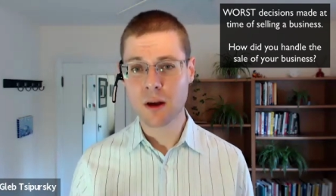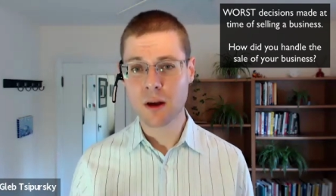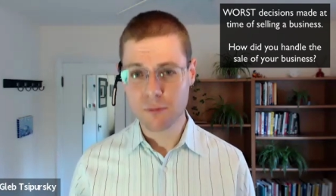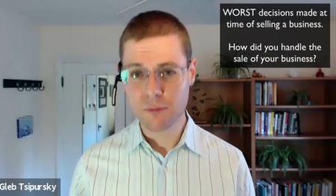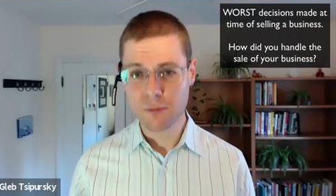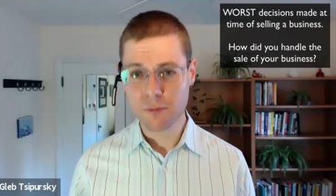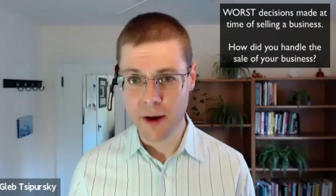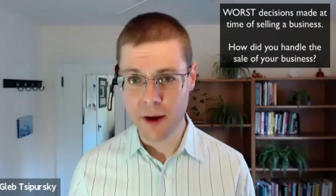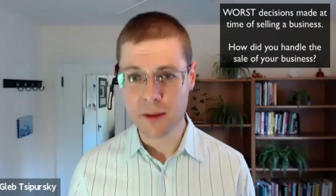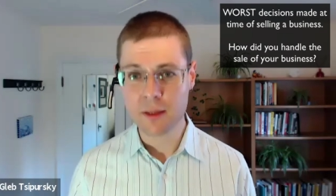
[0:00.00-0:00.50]

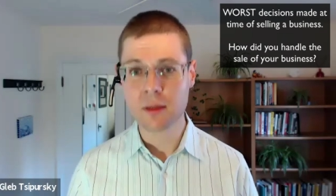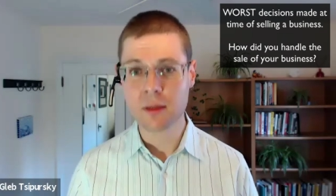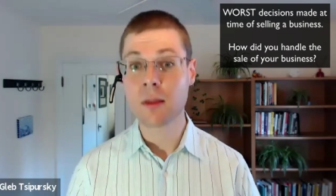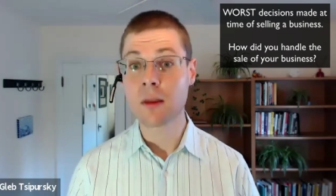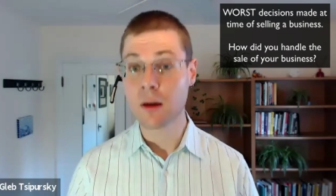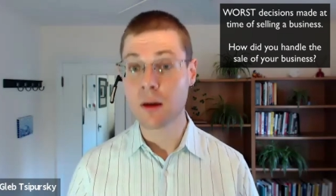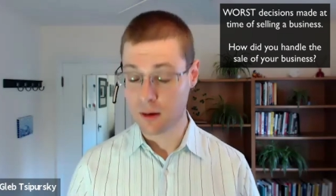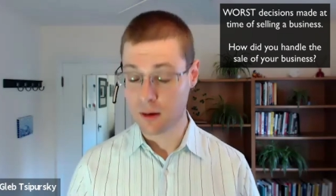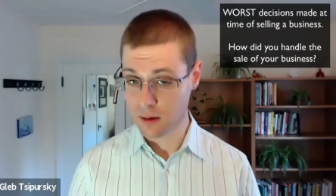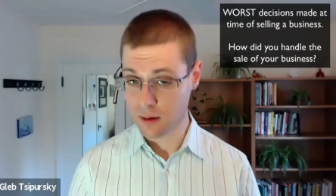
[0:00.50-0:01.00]
than
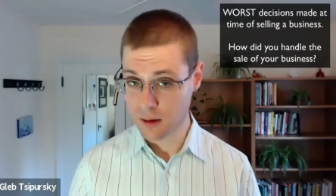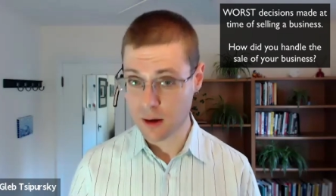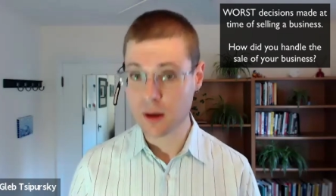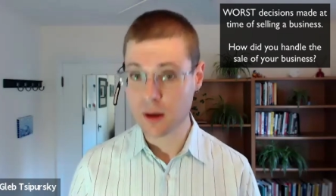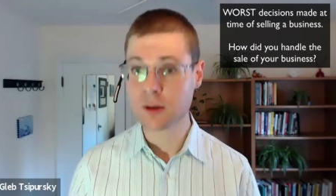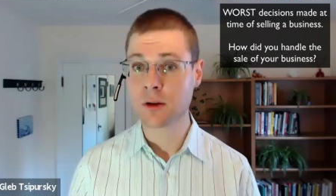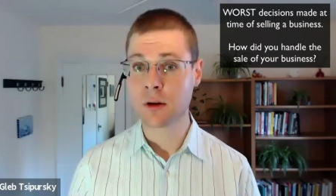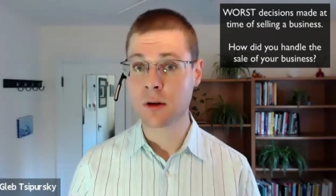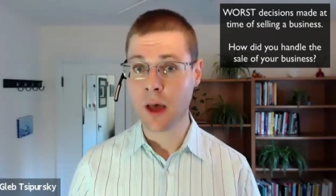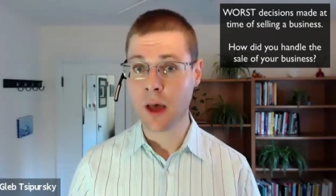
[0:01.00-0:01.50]

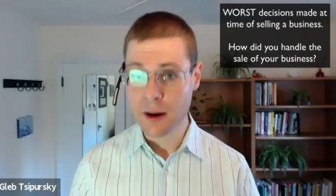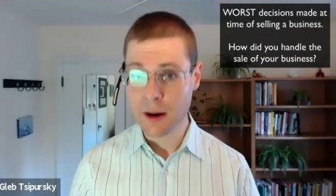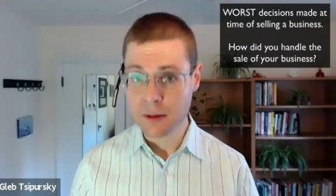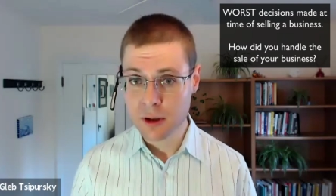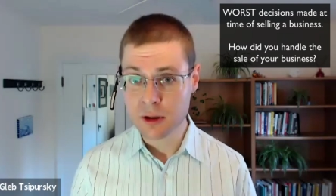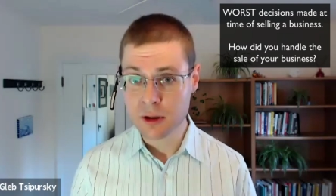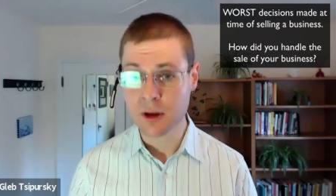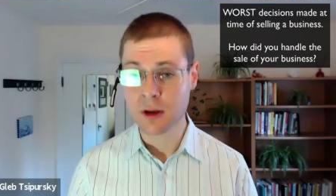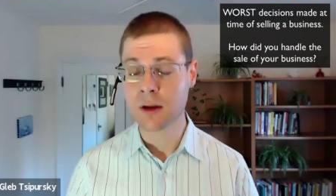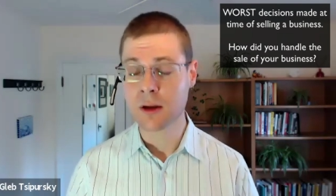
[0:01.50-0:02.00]
it
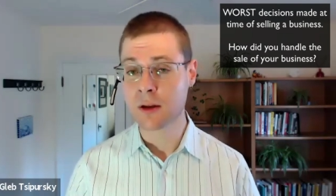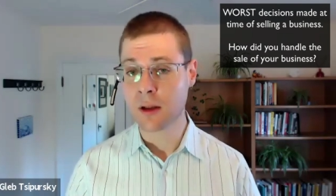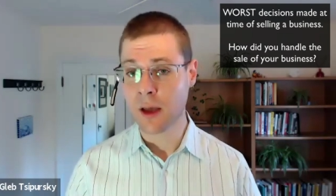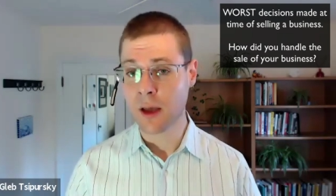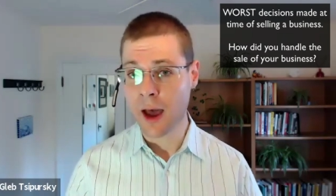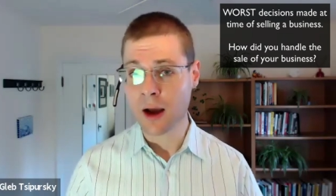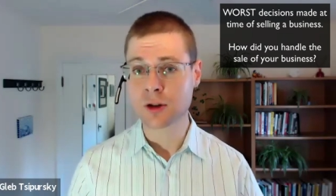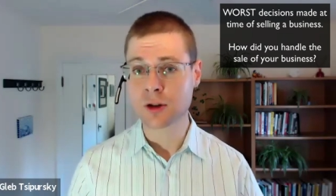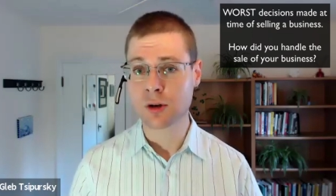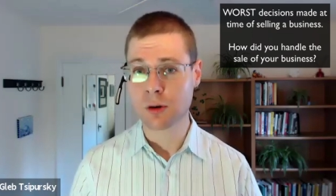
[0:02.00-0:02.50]
actually, it
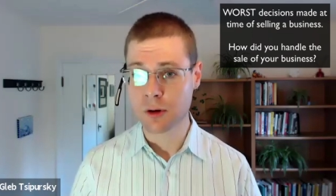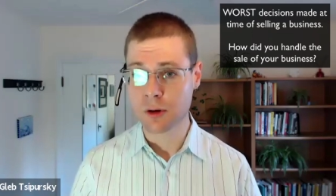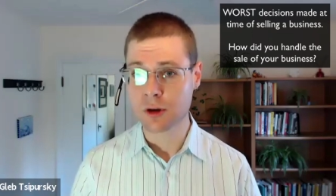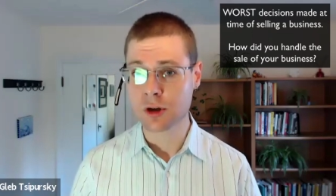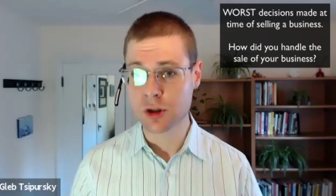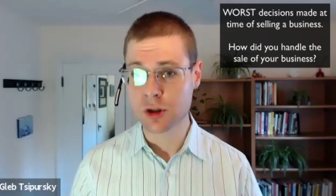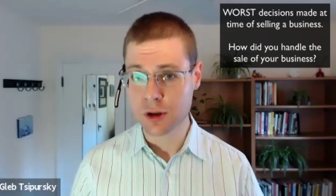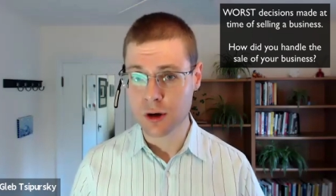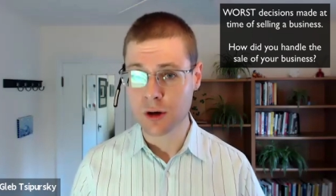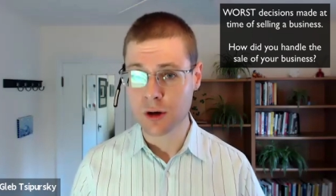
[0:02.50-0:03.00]
actually
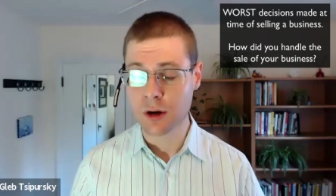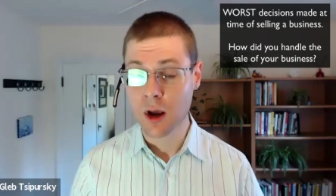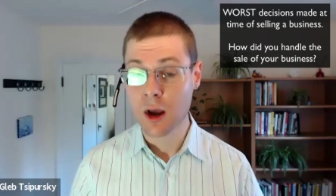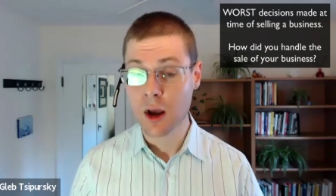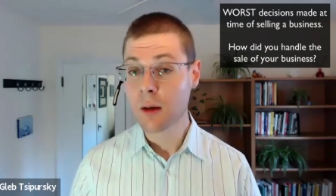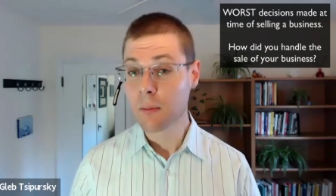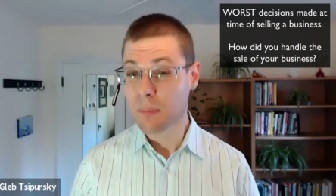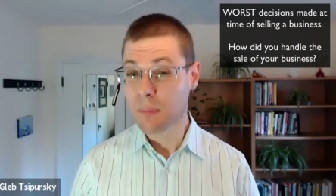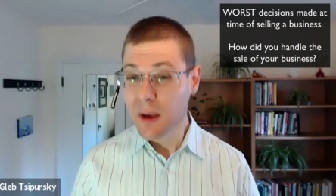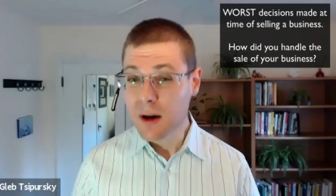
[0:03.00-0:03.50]
should,
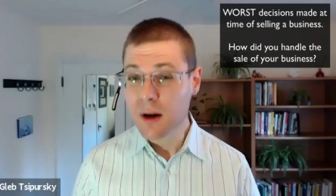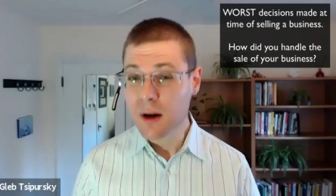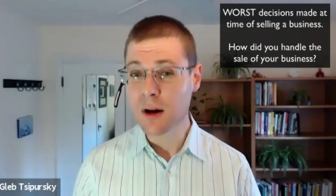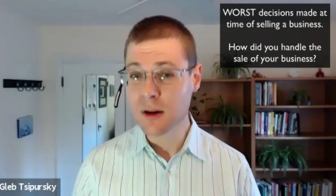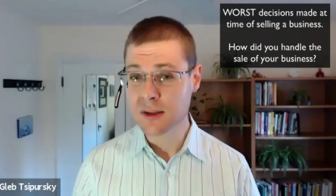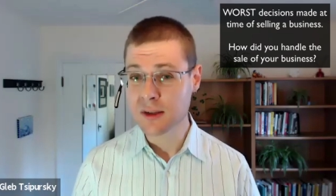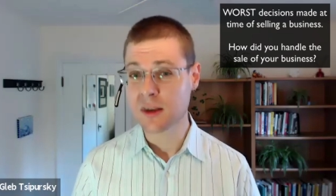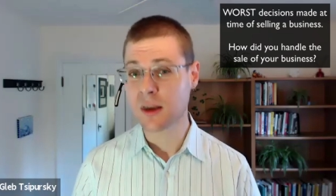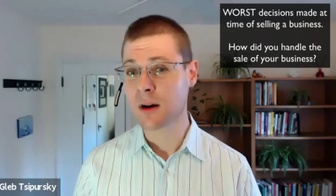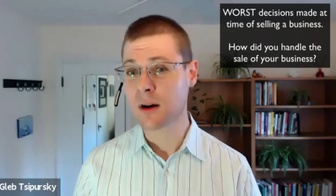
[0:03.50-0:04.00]

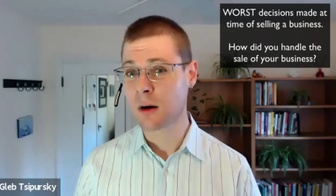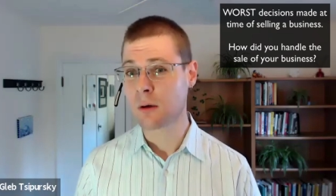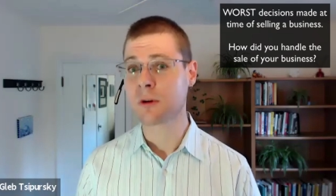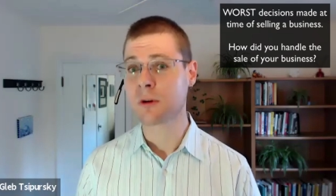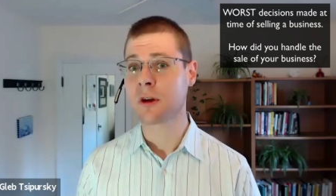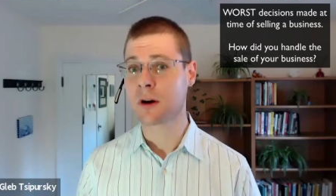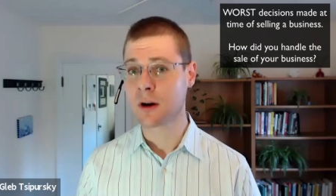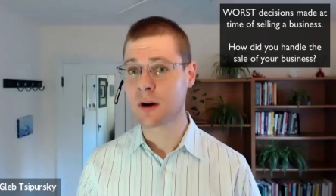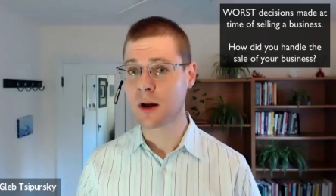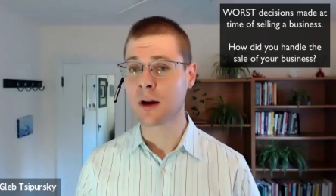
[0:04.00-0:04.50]
because they go with
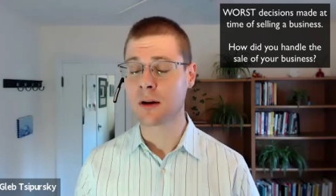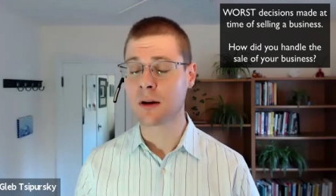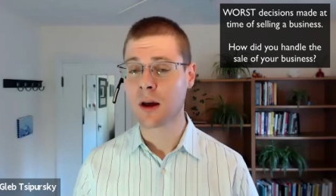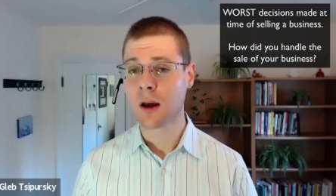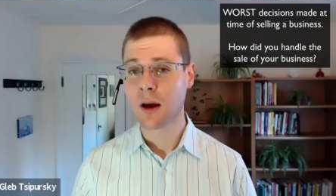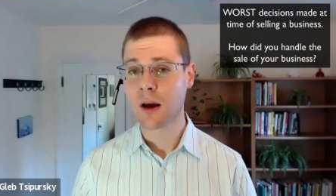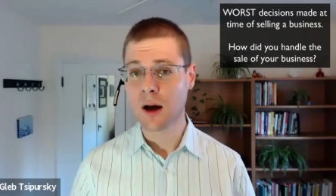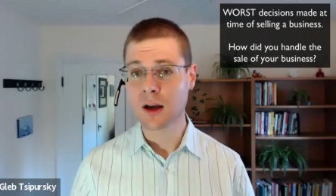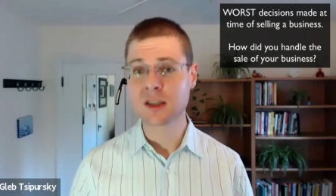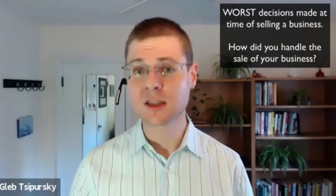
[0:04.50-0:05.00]
their gut,
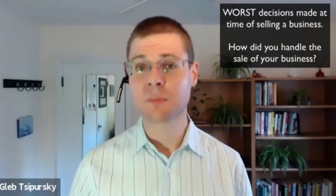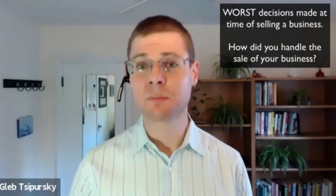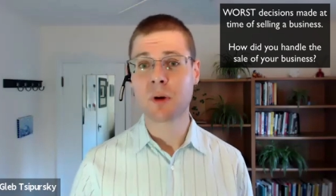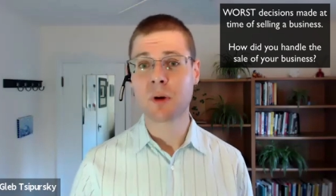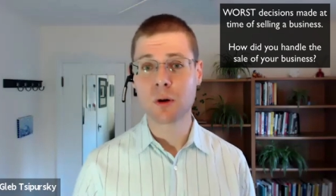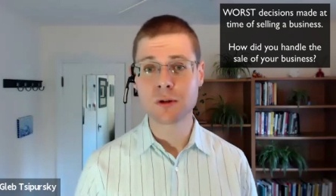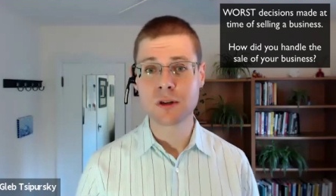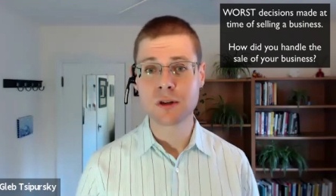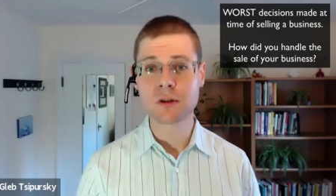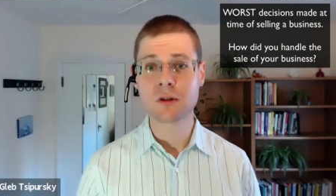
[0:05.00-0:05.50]
as
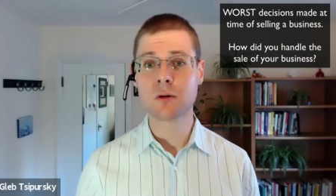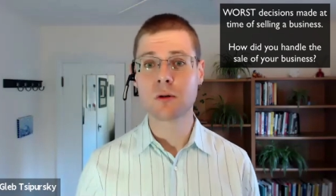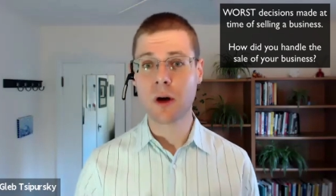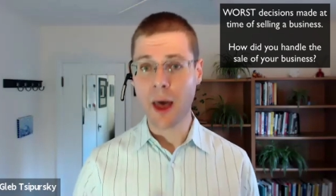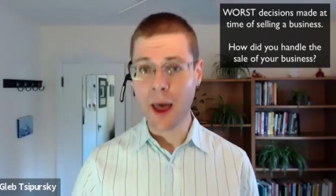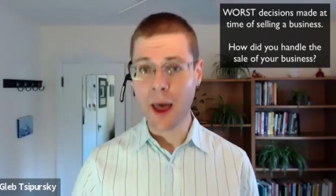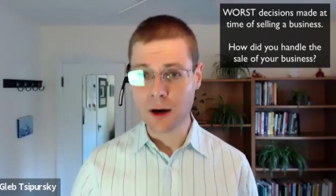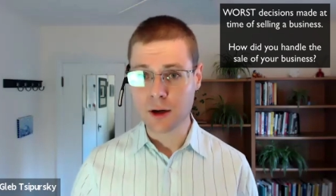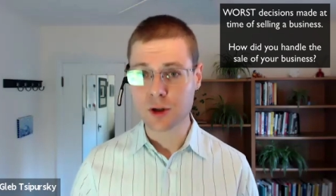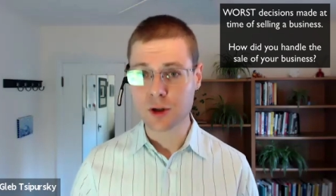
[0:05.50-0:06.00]
opposed to
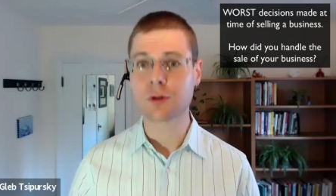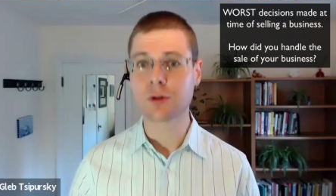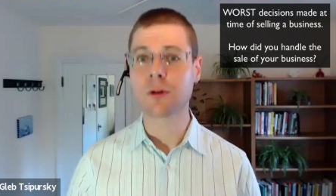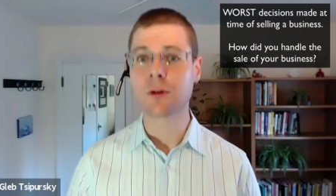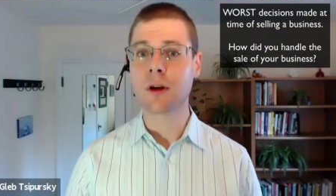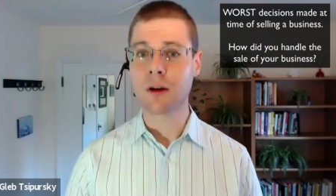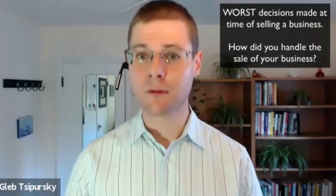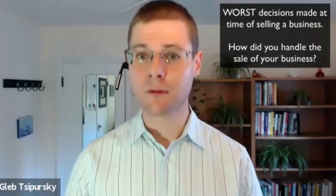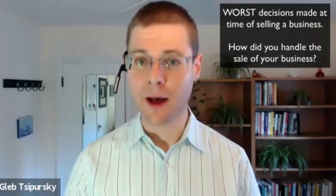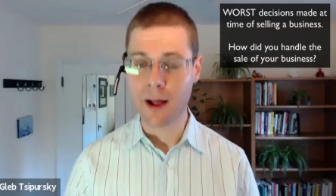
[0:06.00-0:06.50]

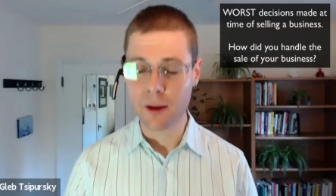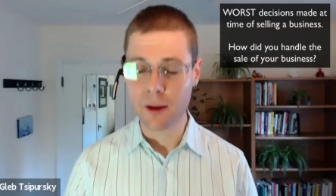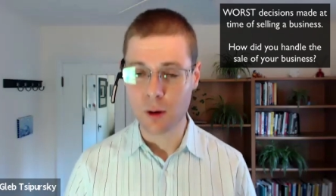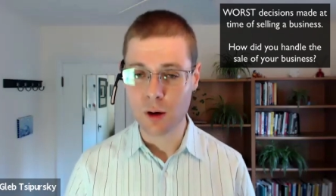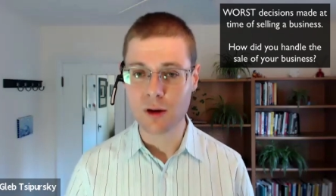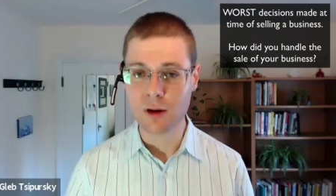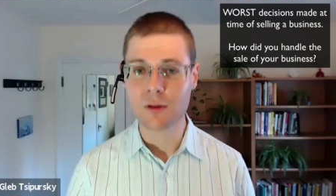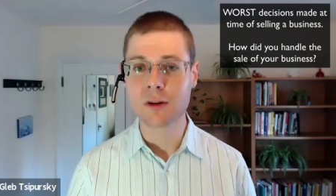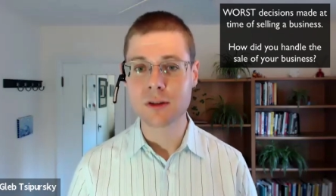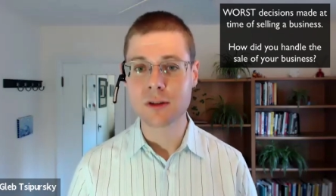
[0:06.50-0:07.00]
actually
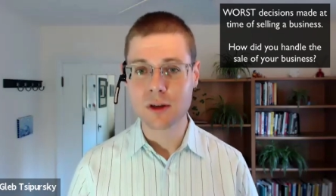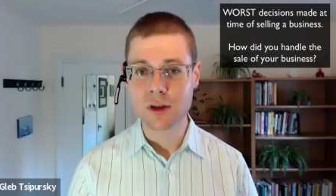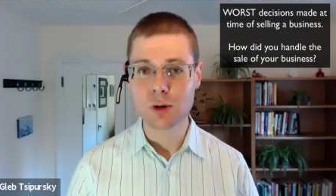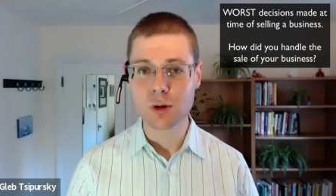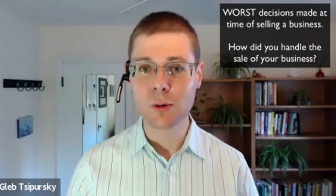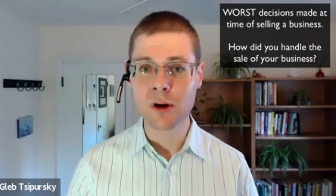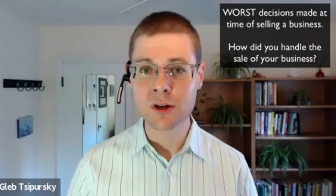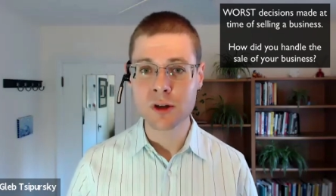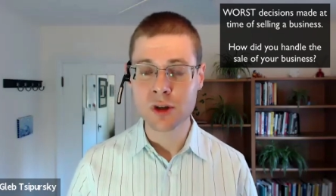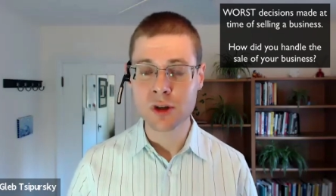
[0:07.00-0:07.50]
evaluating the
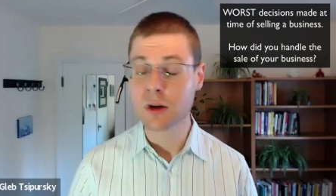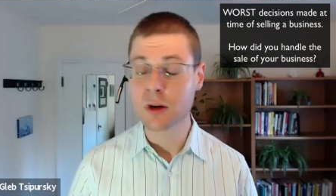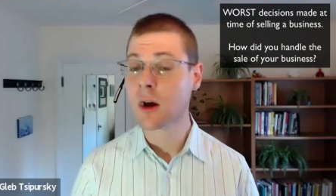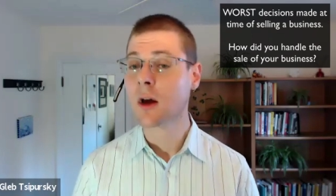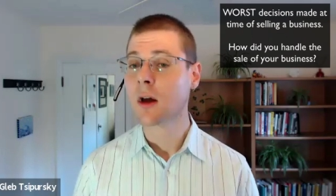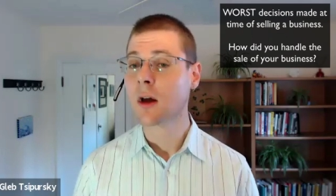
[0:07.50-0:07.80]
situation,